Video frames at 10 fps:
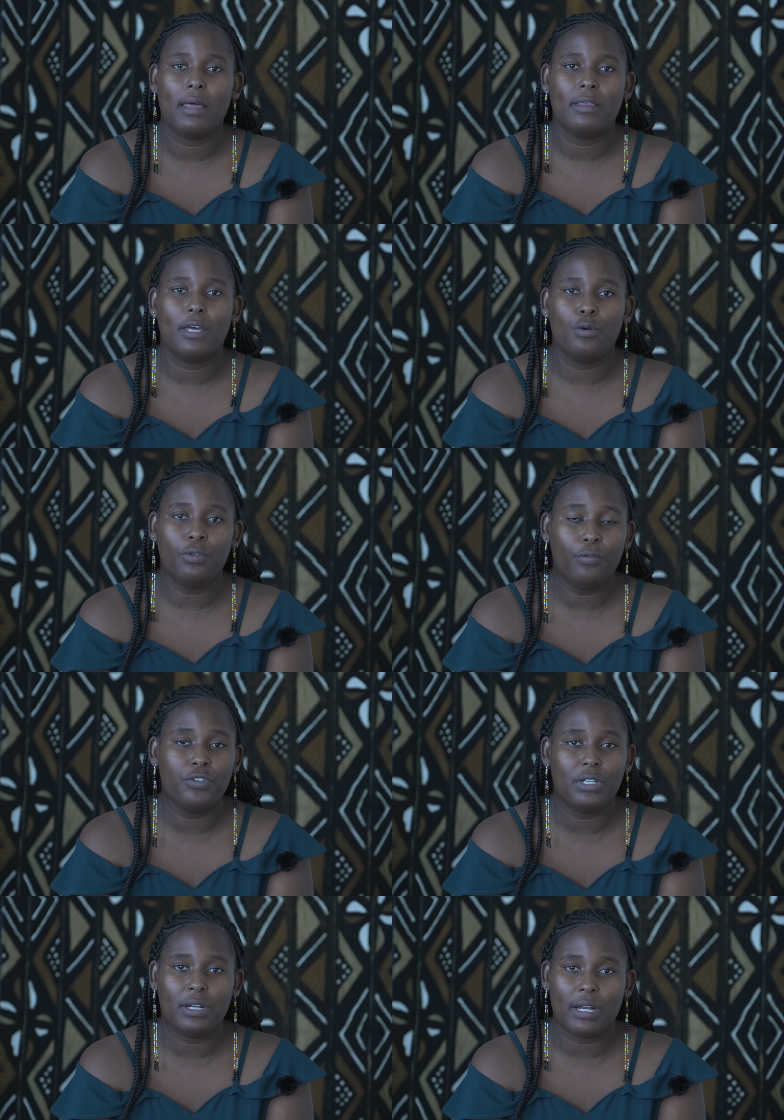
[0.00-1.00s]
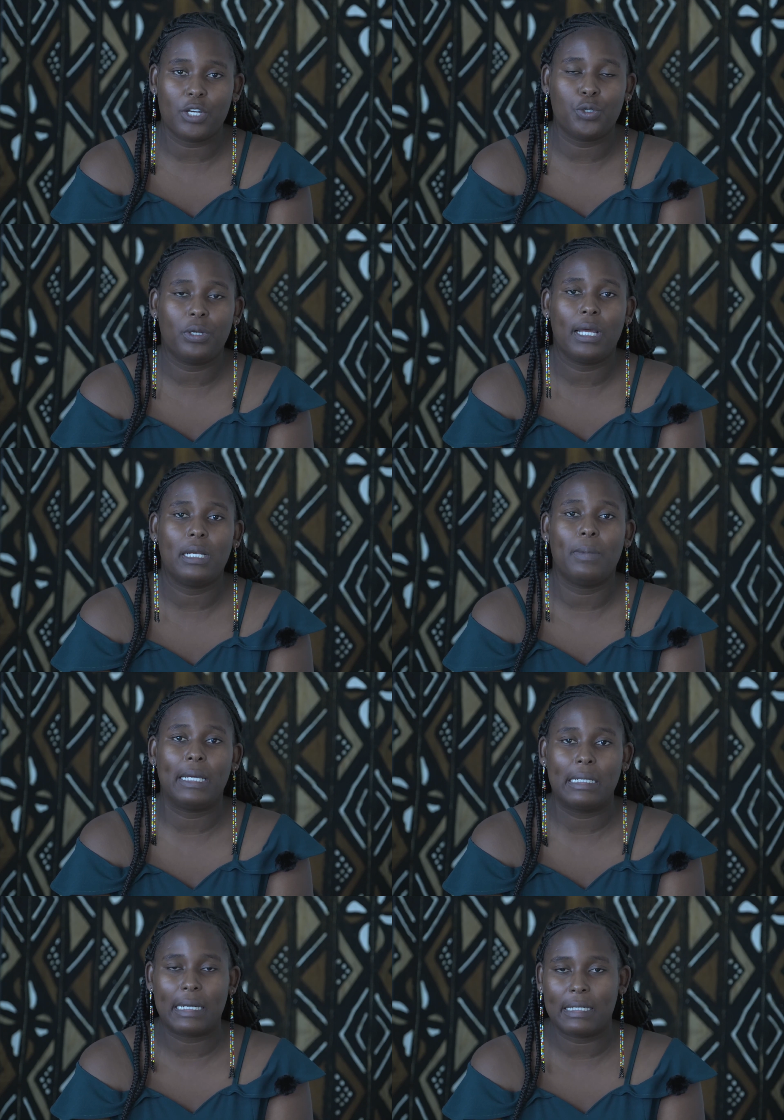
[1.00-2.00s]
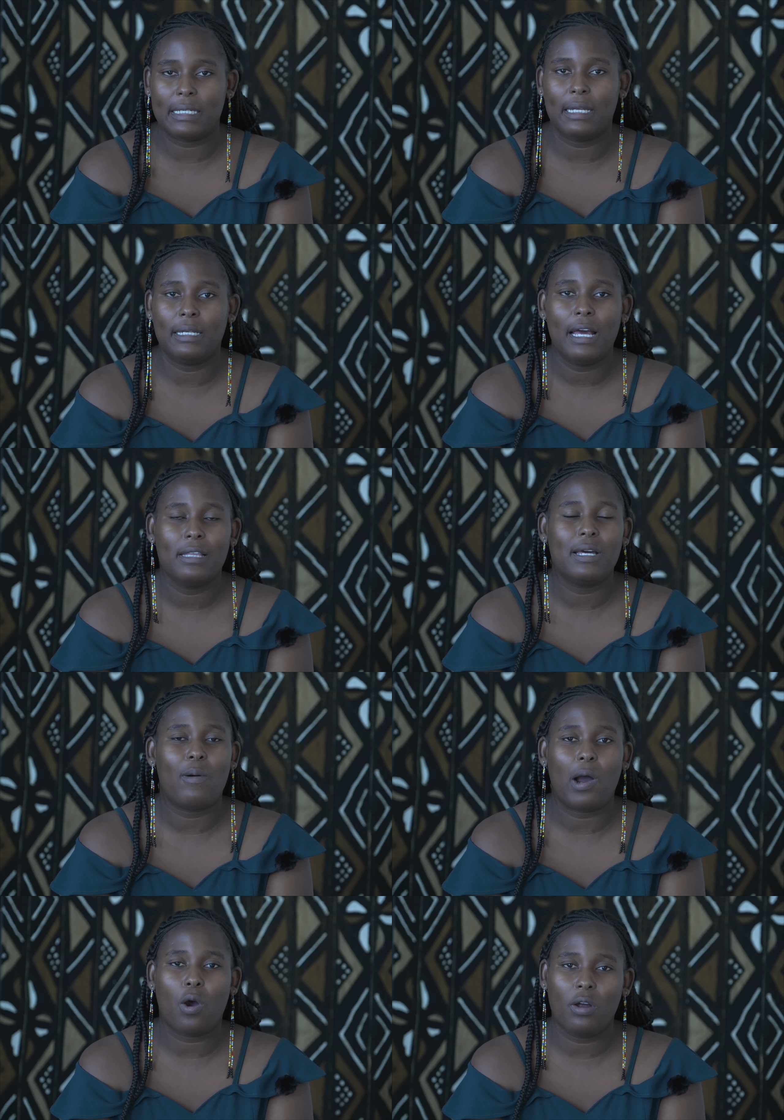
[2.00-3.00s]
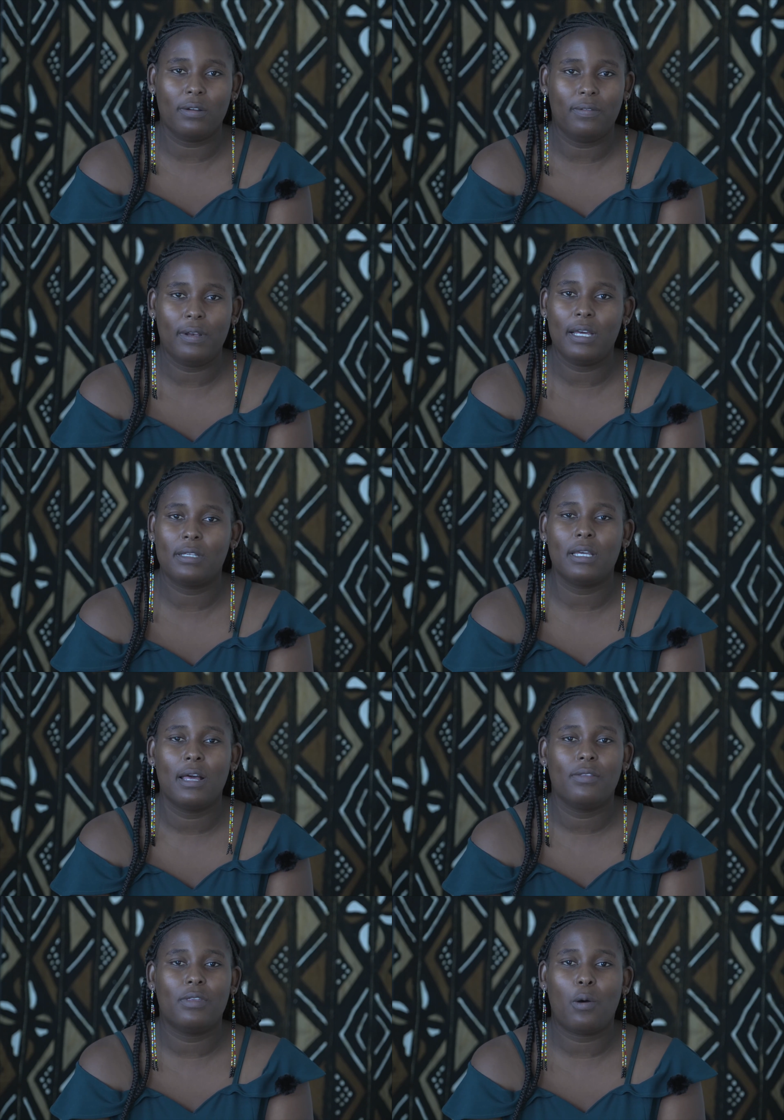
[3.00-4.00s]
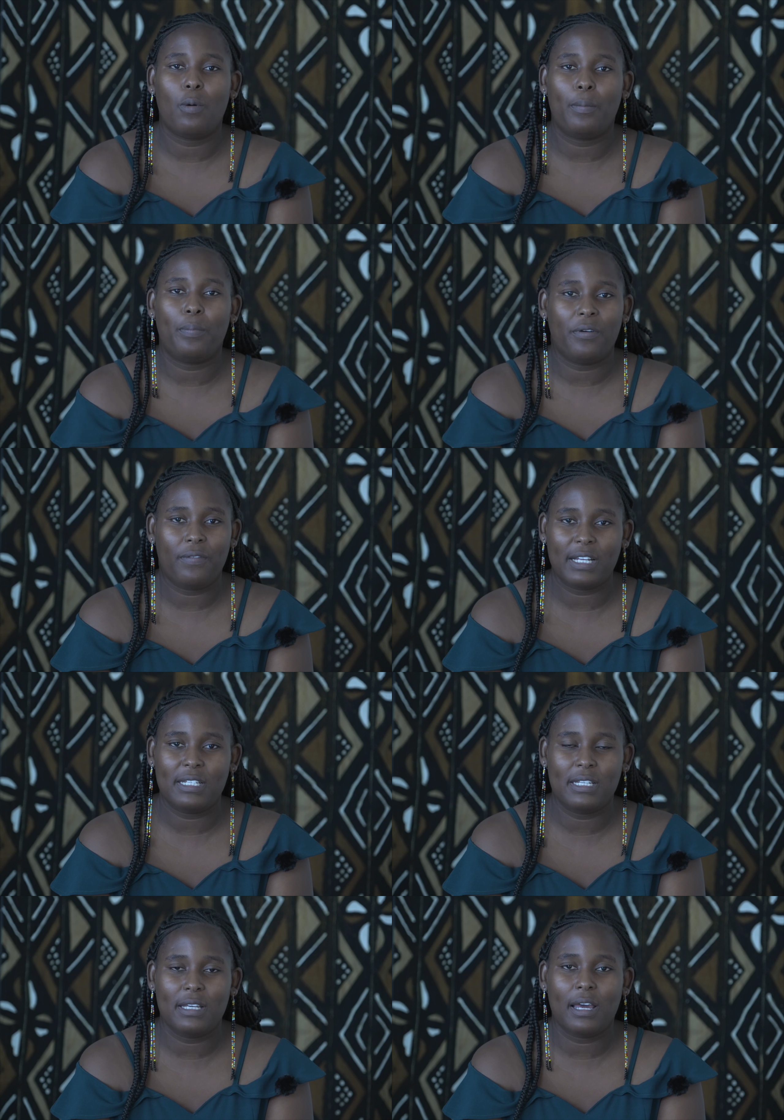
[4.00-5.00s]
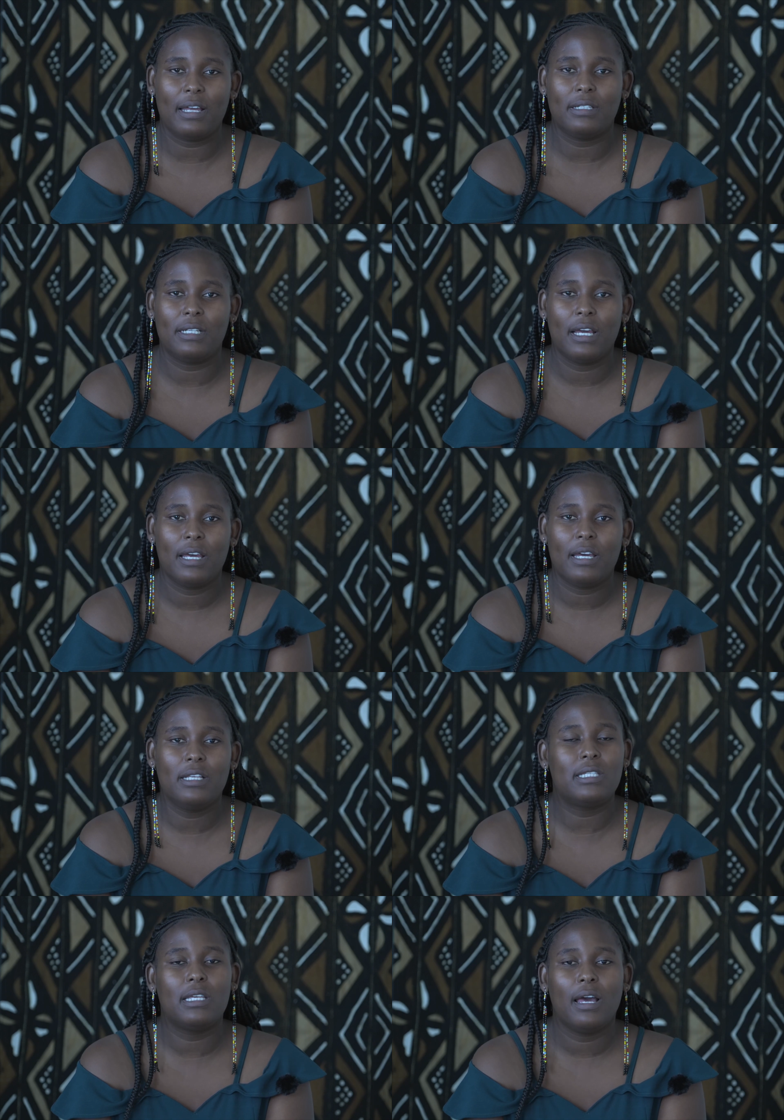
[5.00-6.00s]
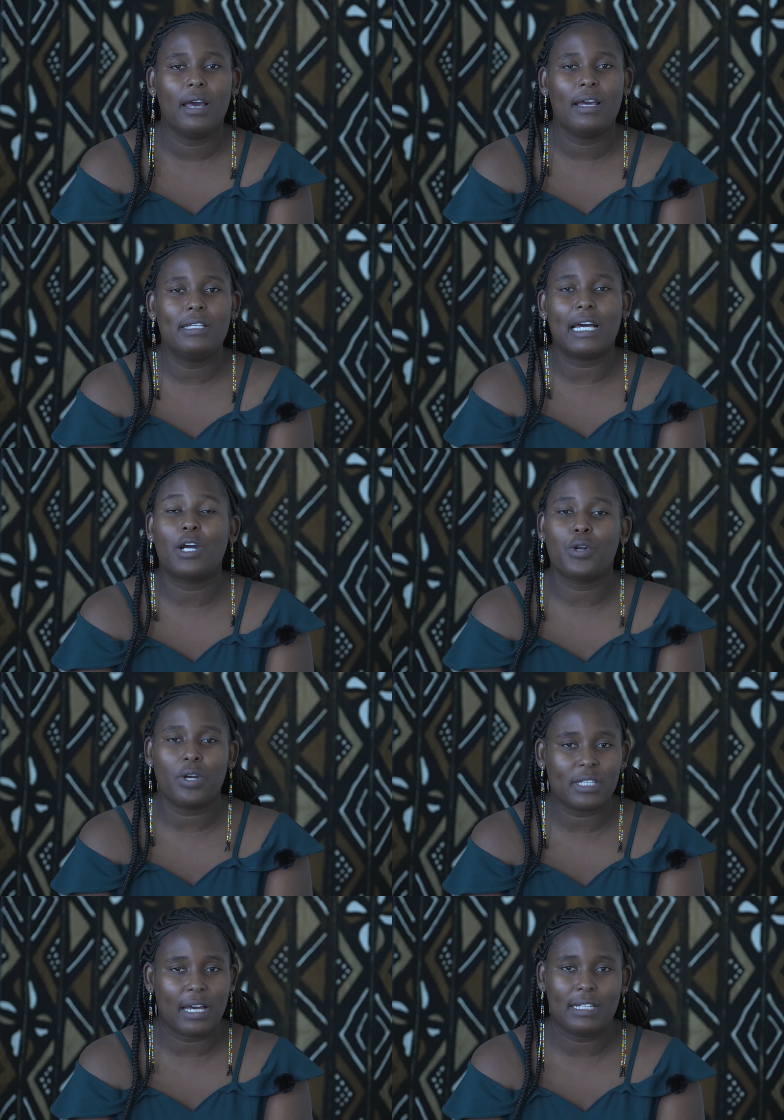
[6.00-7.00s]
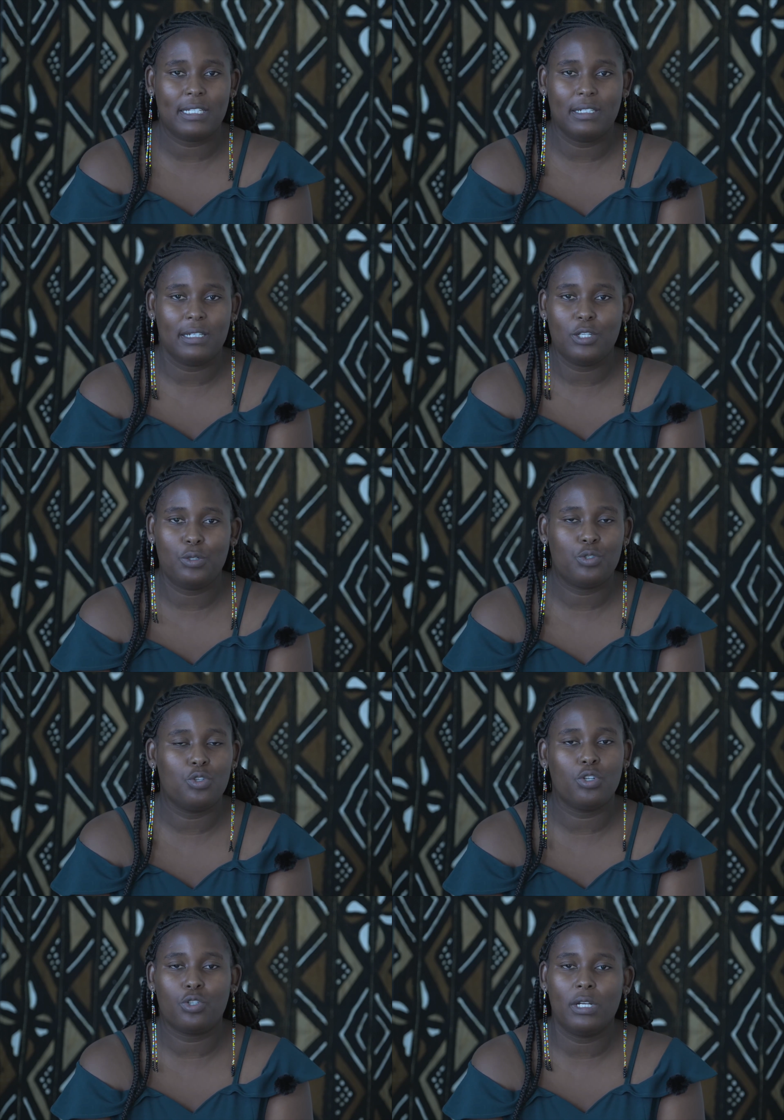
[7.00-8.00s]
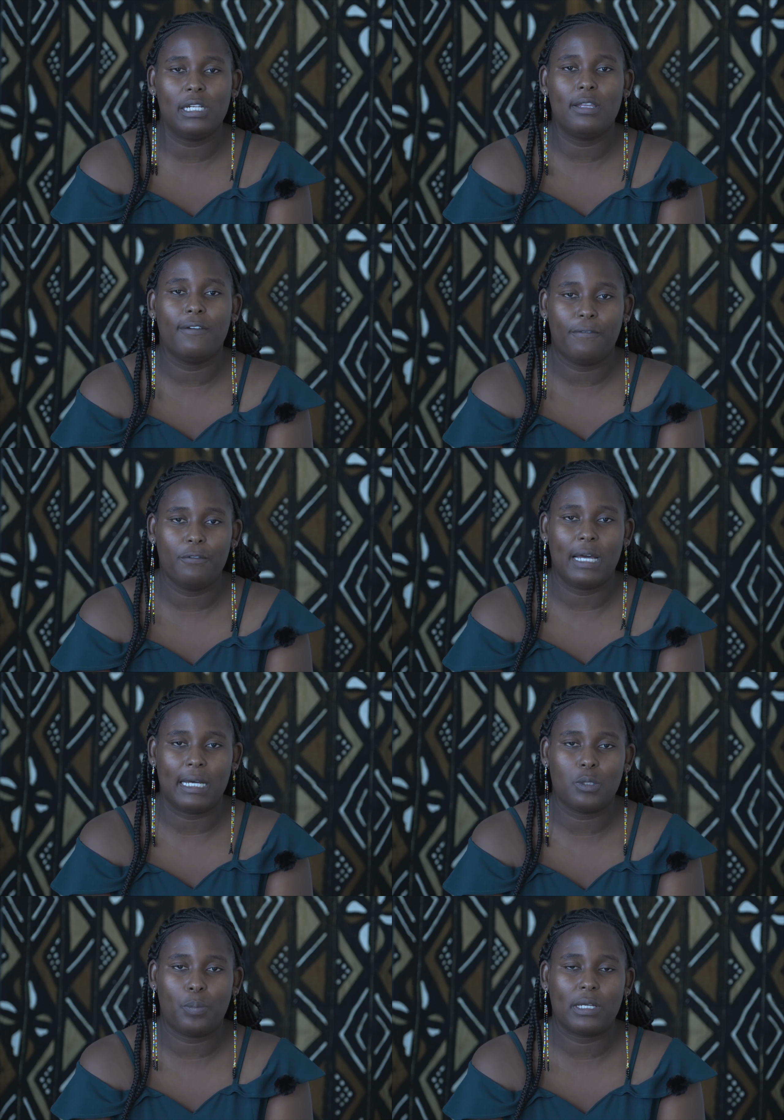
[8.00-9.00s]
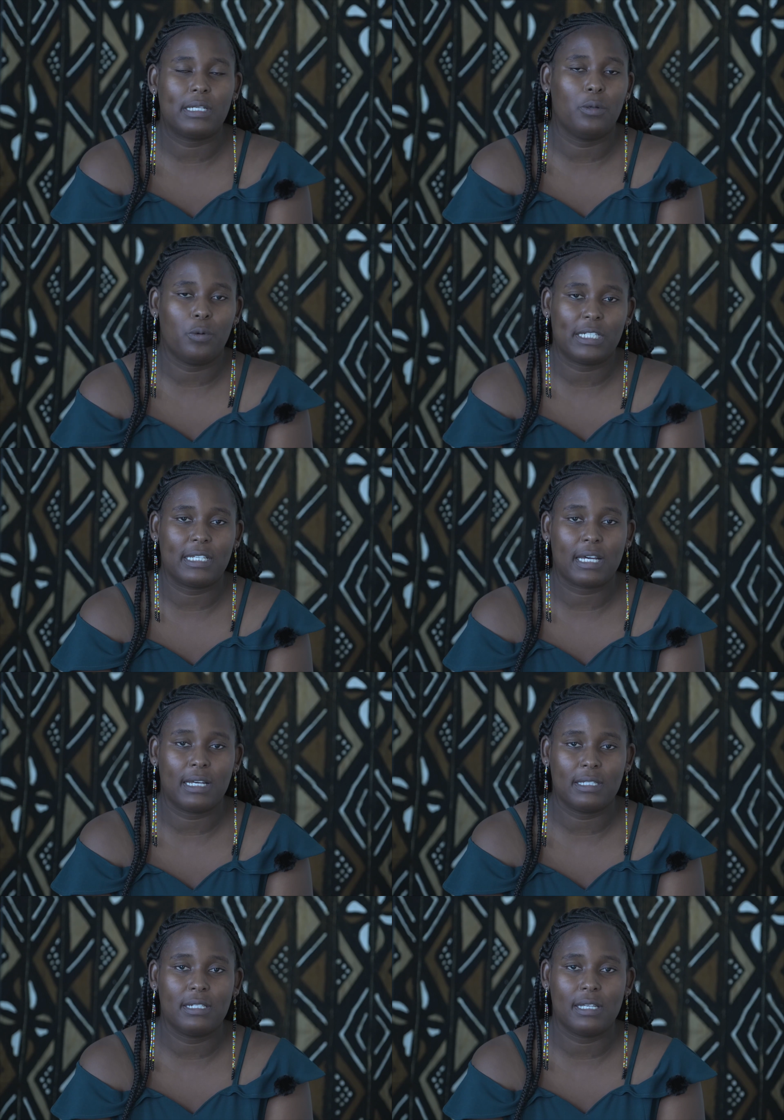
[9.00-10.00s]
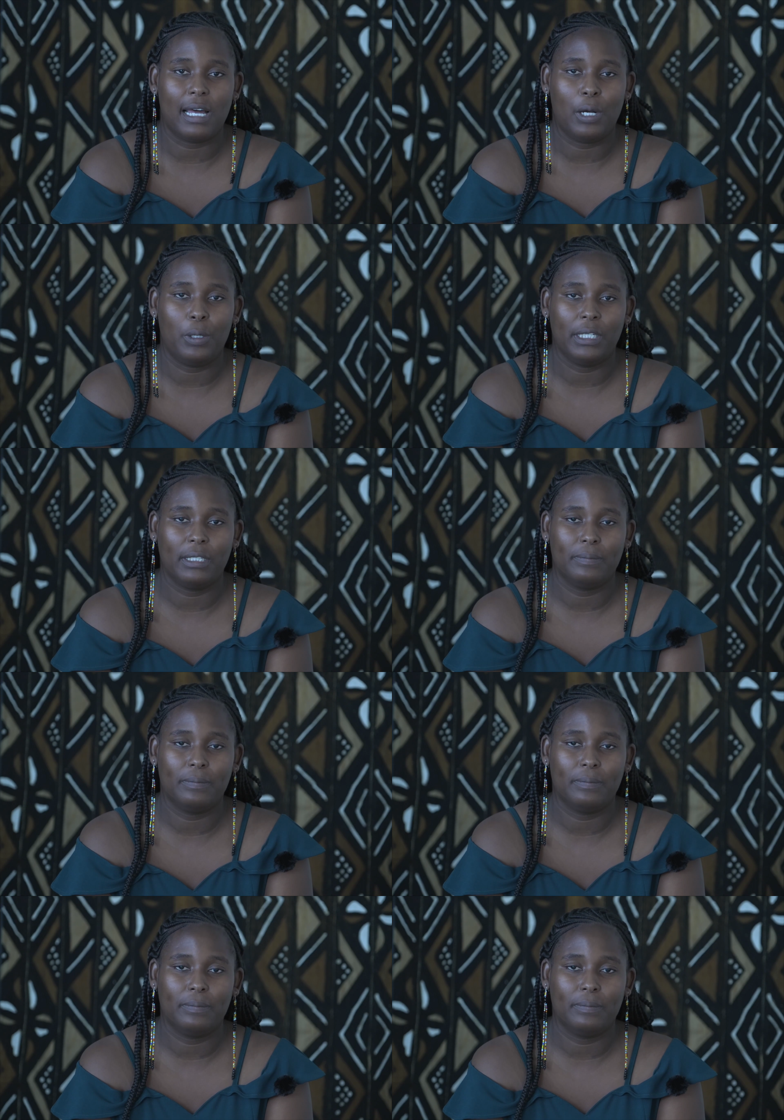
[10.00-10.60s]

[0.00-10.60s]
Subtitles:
the youthful generation had migrated, there were conflicts, there were poverty, and it's a cross-cutting issue. It's not only the food aspect and water scarcity alone.